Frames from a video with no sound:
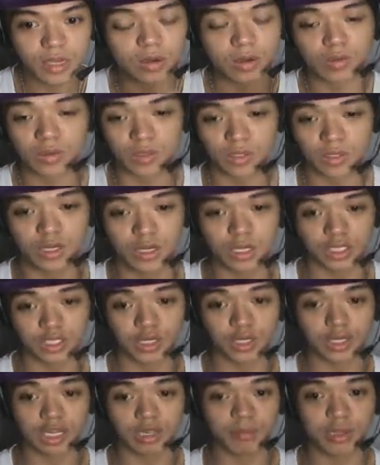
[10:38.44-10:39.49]
Oh, good.
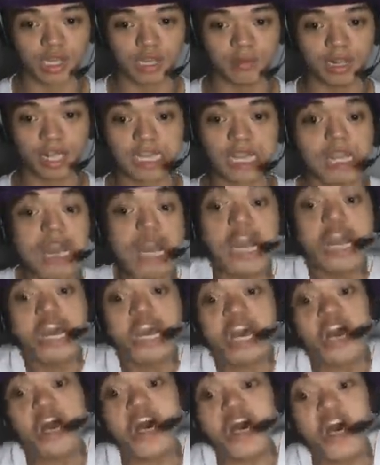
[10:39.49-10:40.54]
You're coming up like,
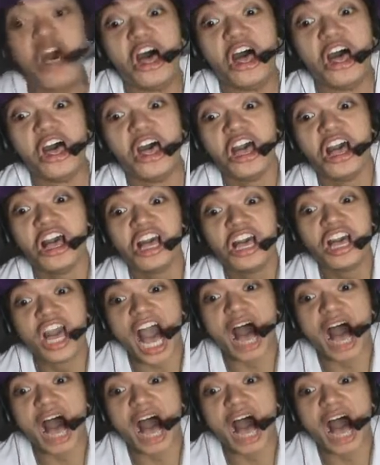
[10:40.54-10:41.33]
huh?